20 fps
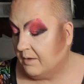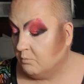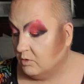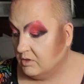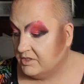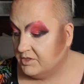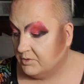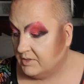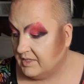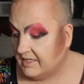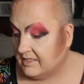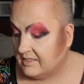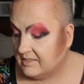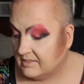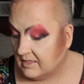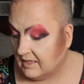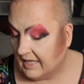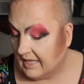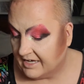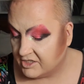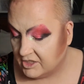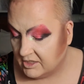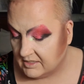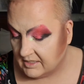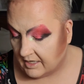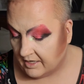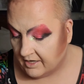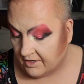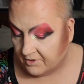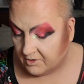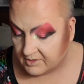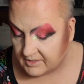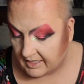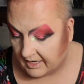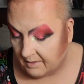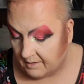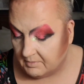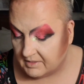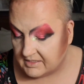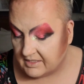We'll do these lashes another
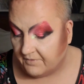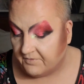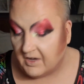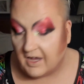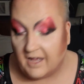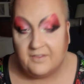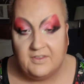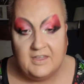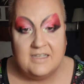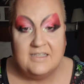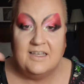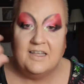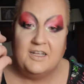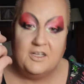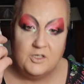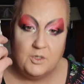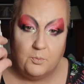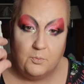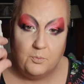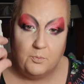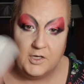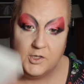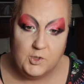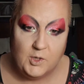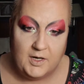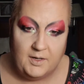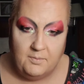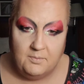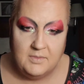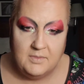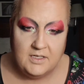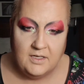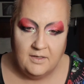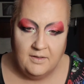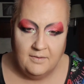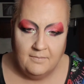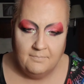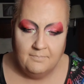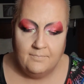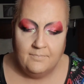time because I've got these and these are pre-trimmed.
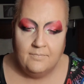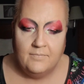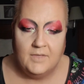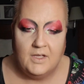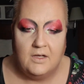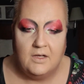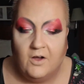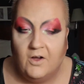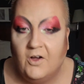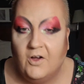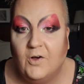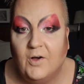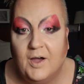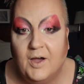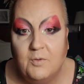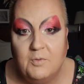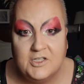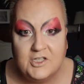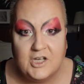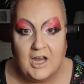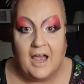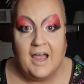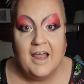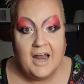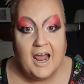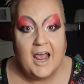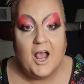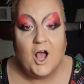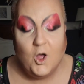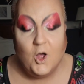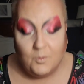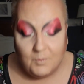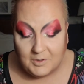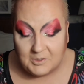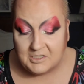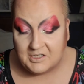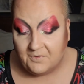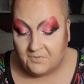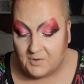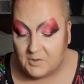Oh, and I
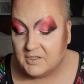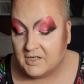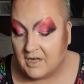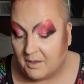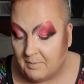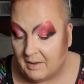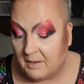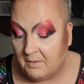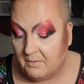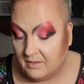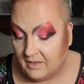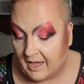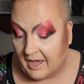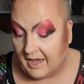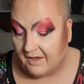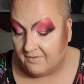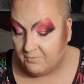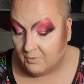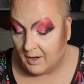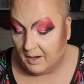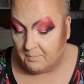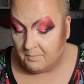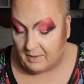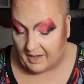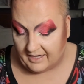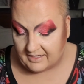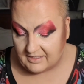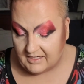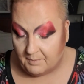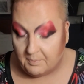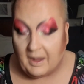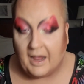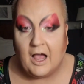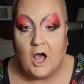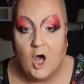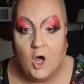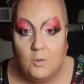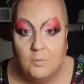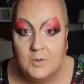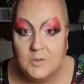almost, if you saw my live where I packed up, I
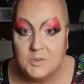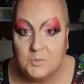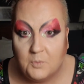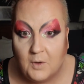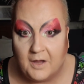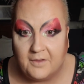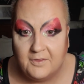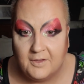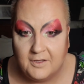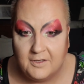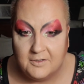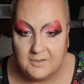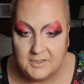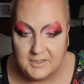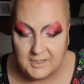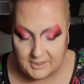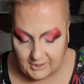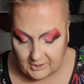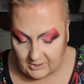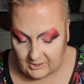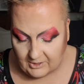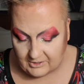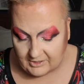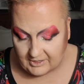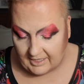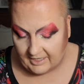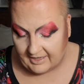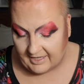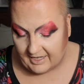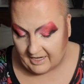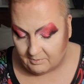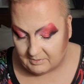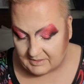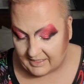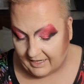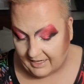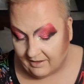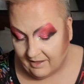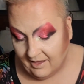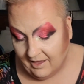almost brought the little scissors. And then I was like,